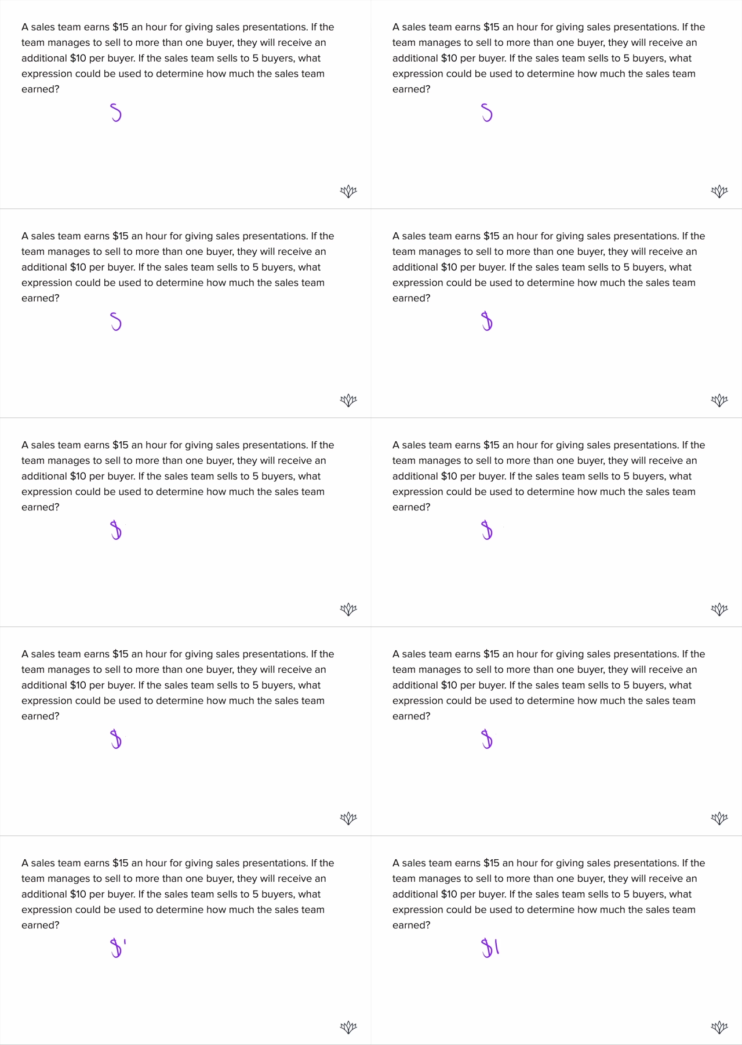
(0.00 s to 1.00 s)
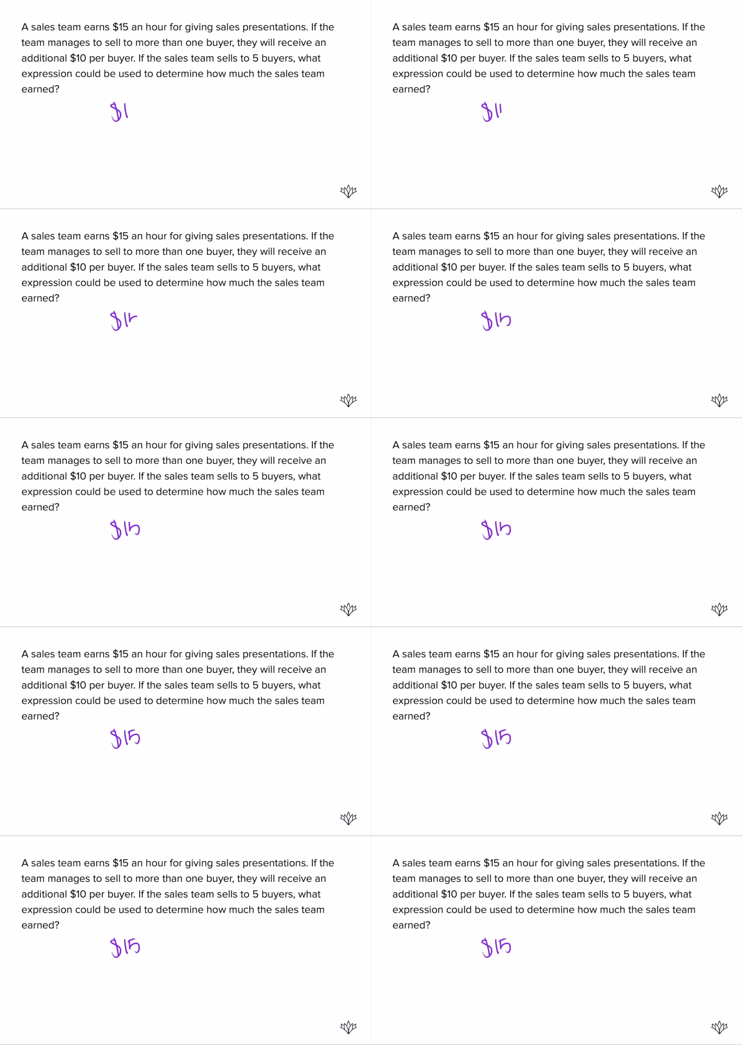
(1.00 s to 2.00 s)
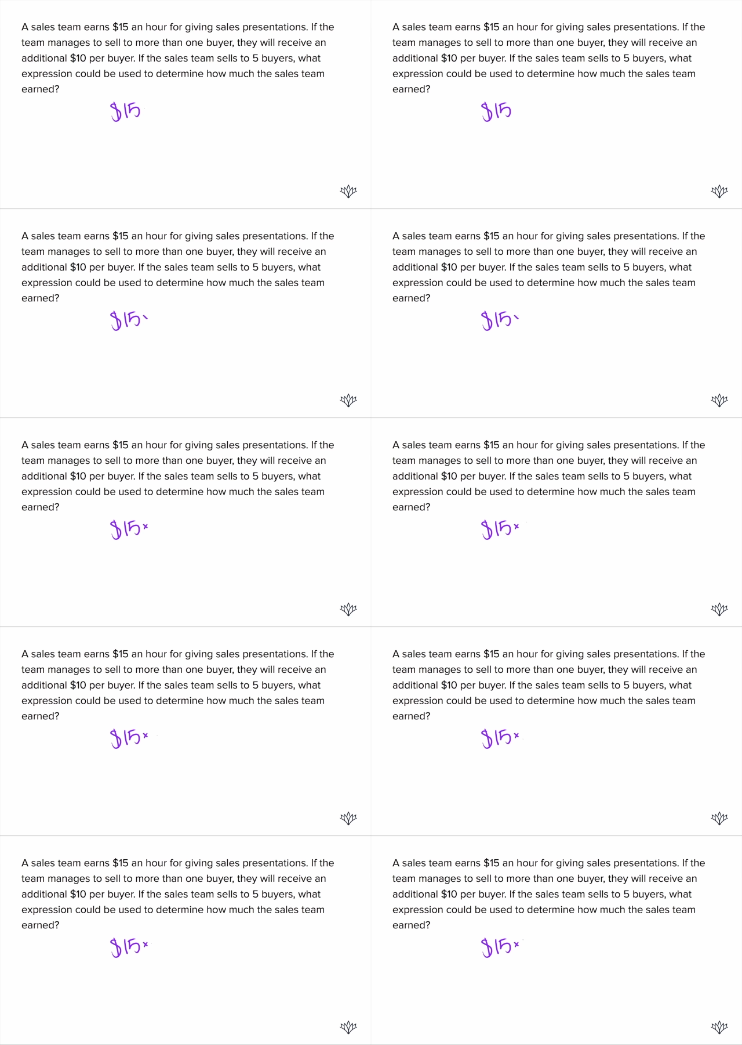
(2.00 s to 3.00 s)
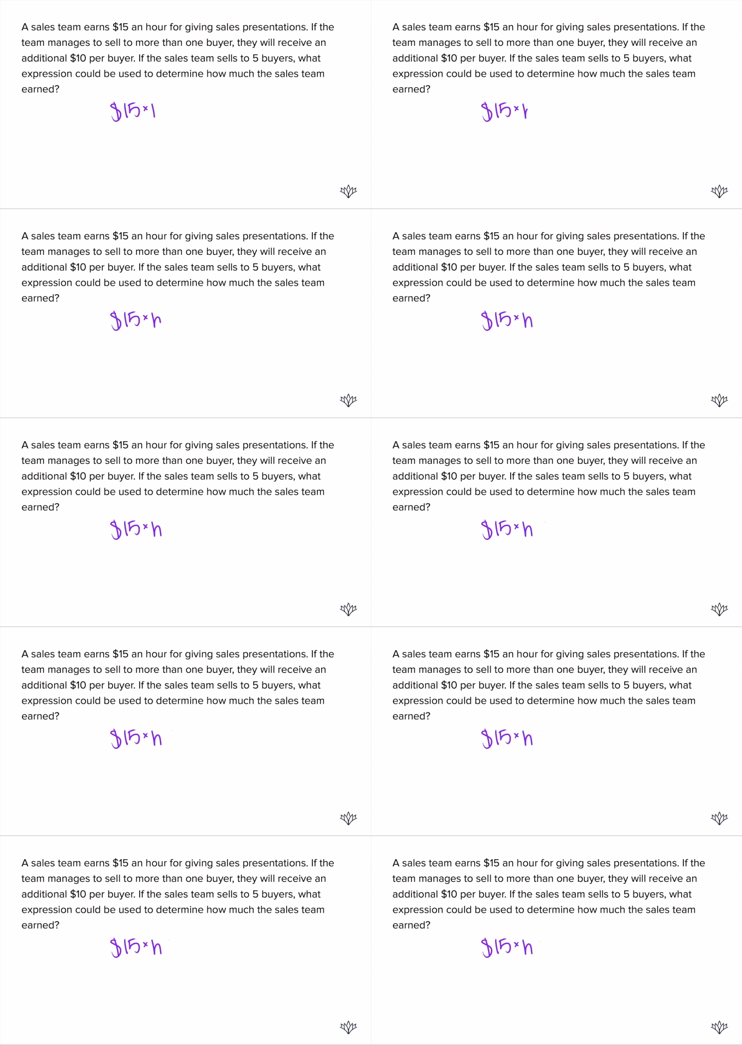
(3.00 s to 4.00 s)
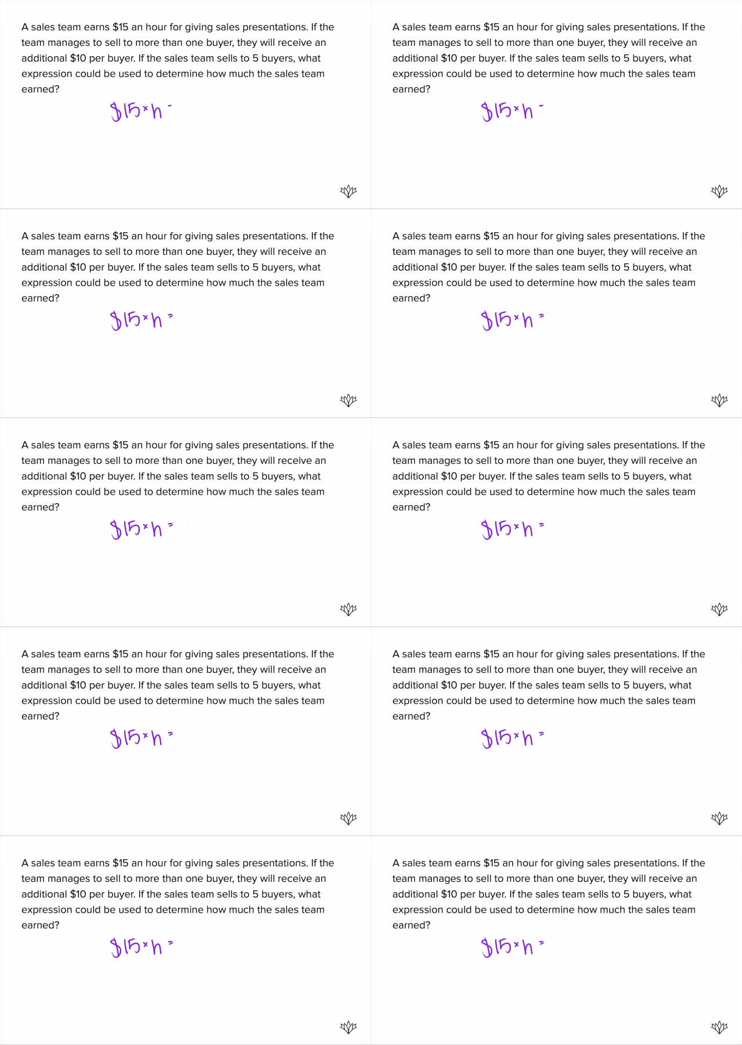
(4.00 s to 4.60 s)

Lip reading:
Nobody's mouth can be seen.